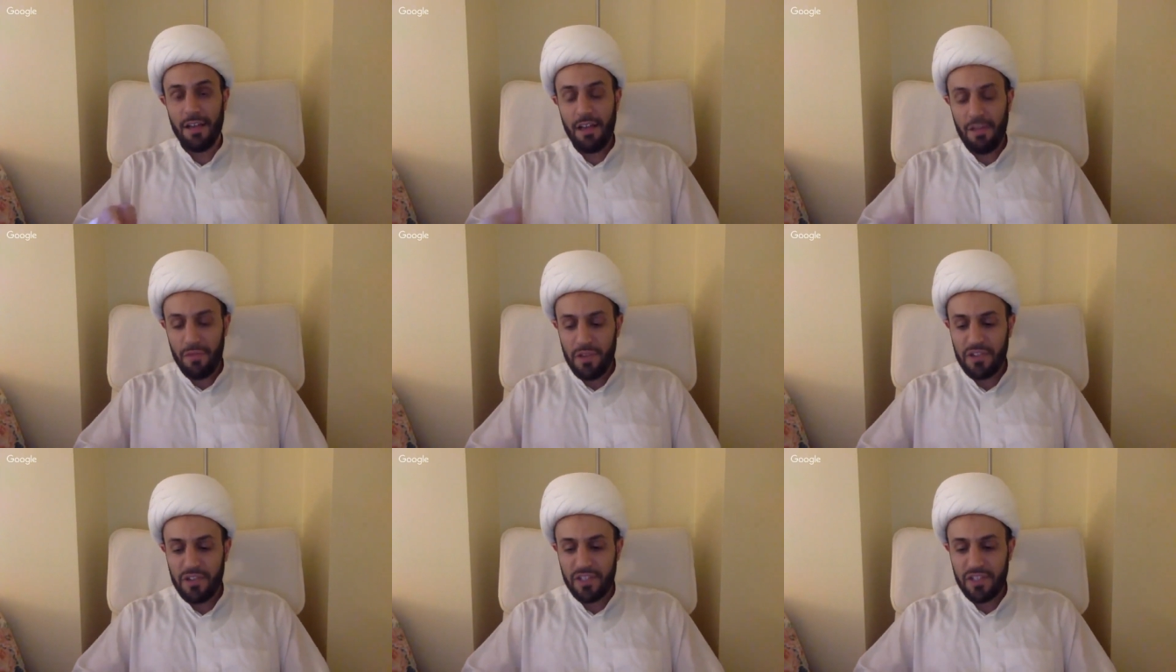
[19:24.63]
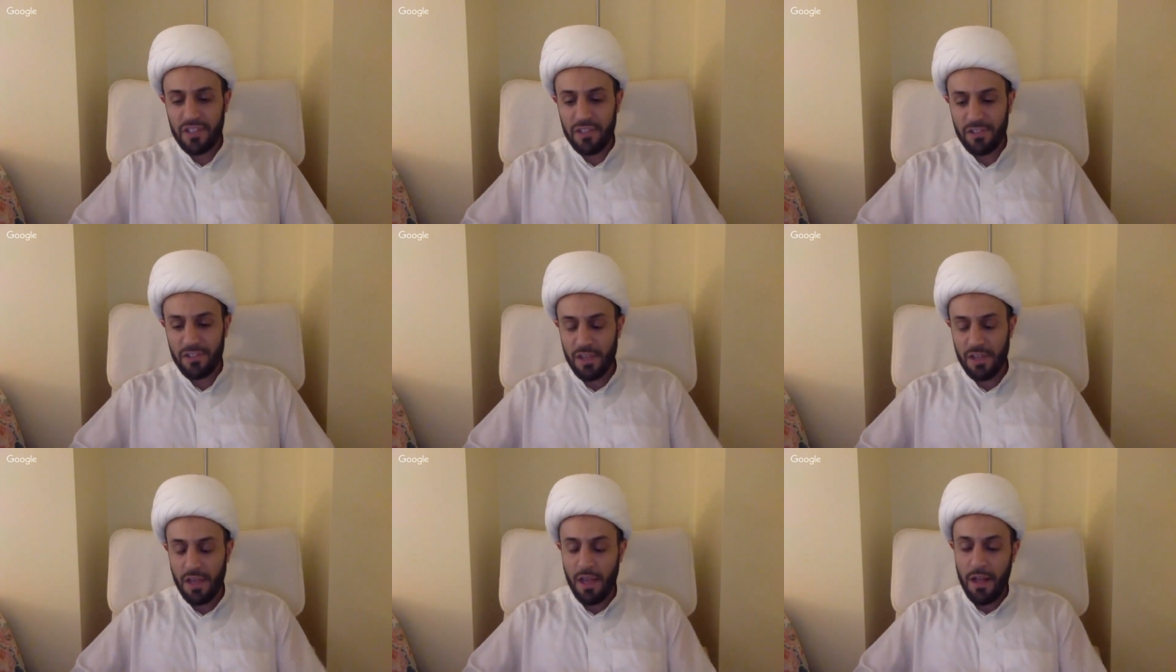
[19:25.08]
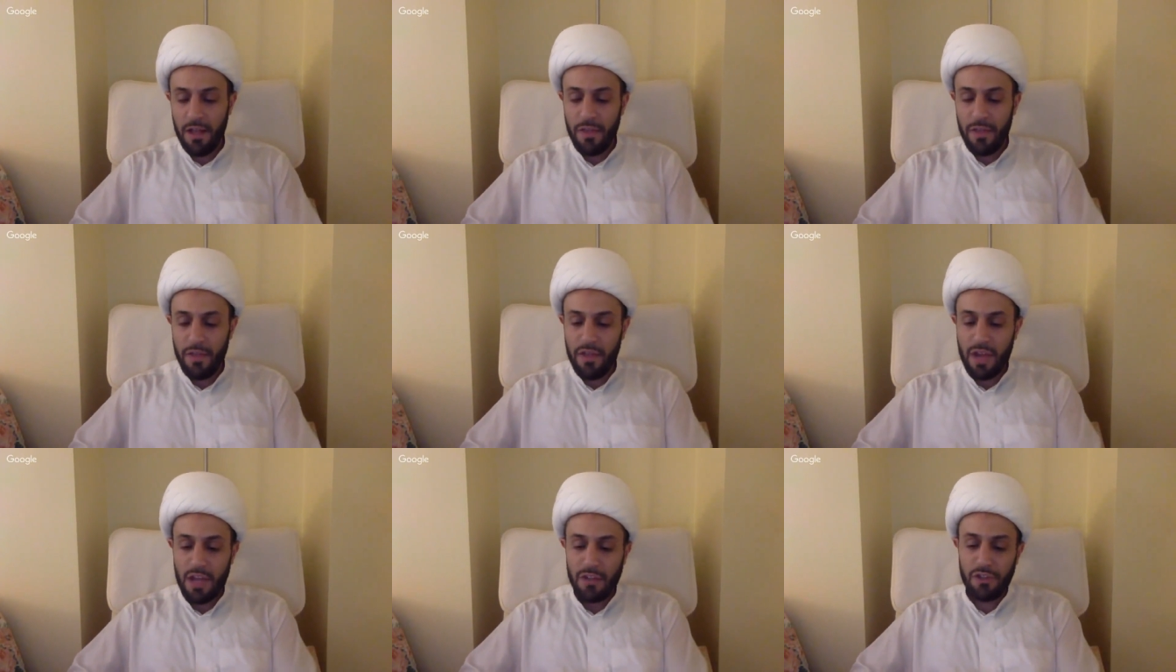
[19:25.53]
And this is
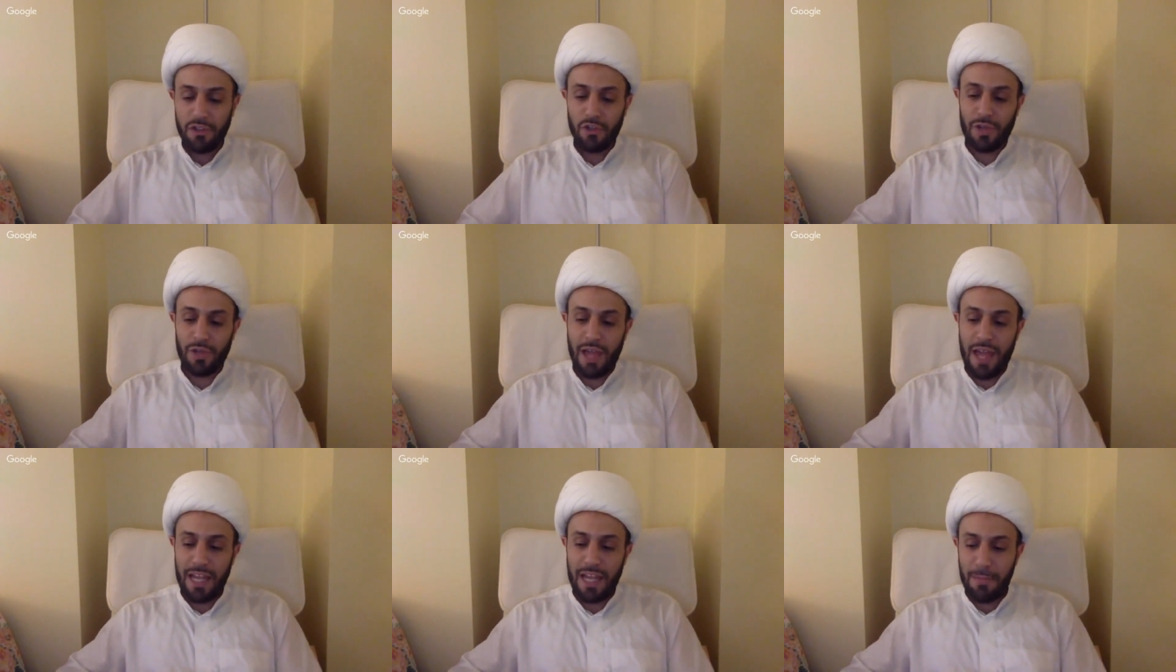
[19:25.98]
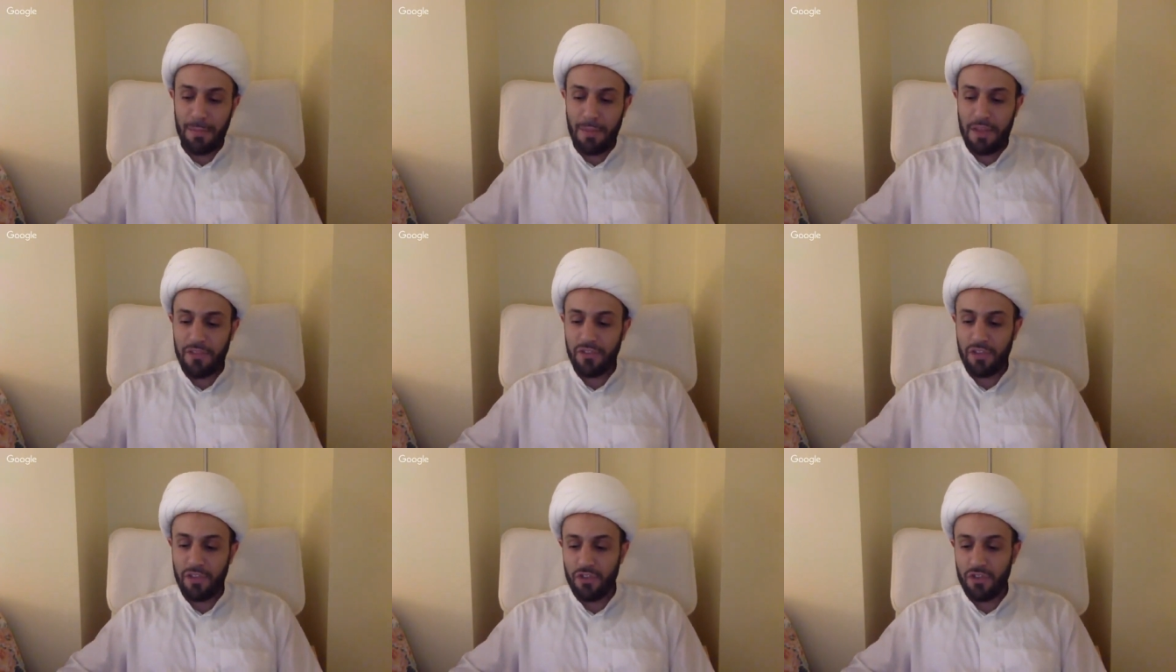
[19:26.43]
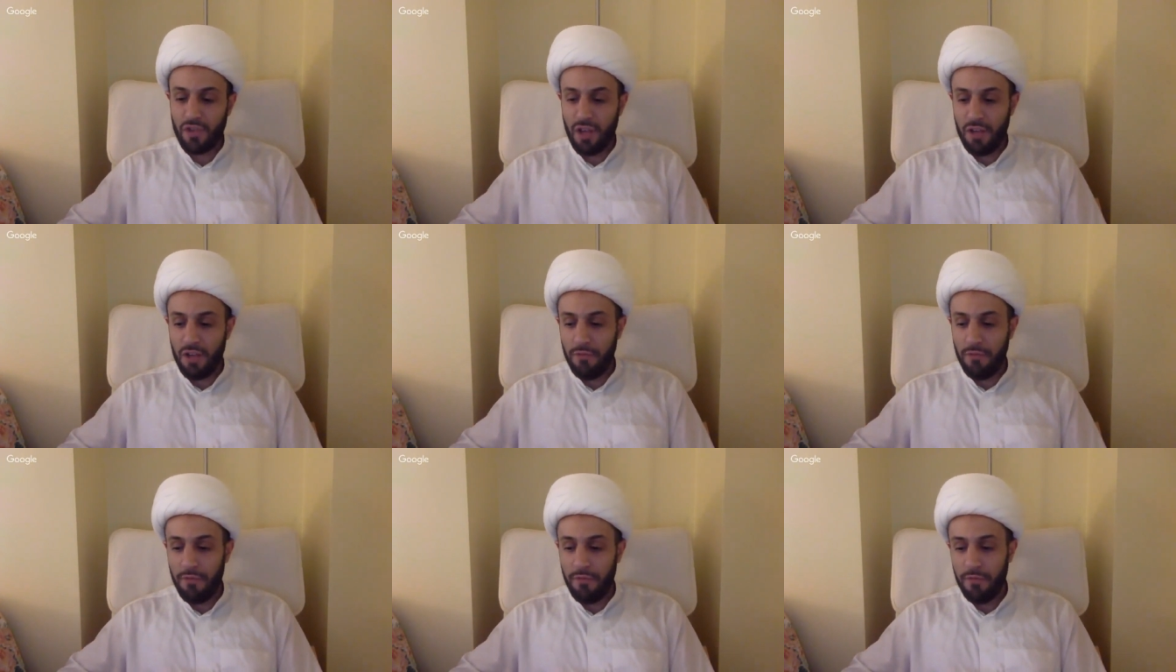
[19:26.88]
the underlying message of